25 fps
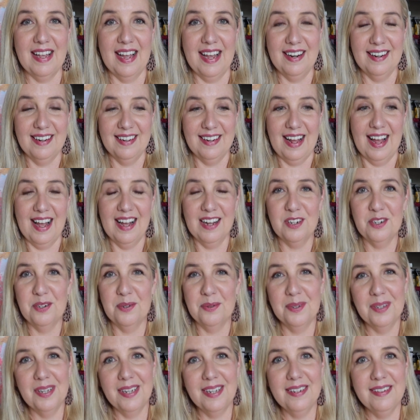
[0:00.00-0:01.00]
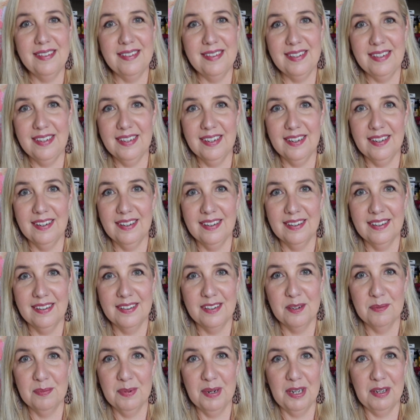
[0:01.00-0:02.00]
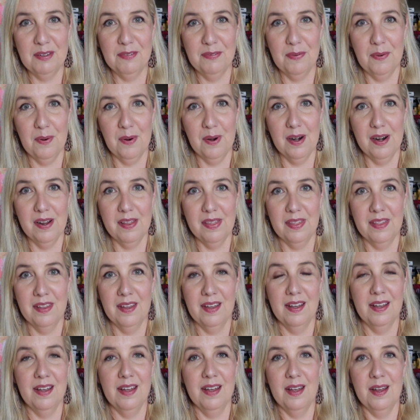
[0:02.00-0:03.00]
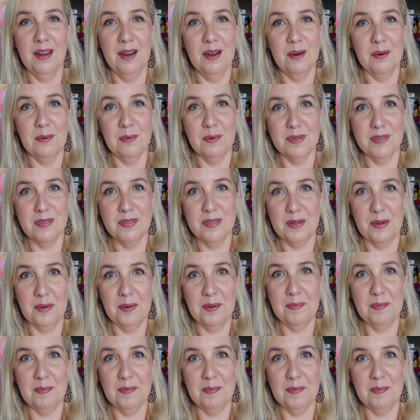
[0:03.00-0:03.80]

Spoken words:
and an actual idea to bring forth was so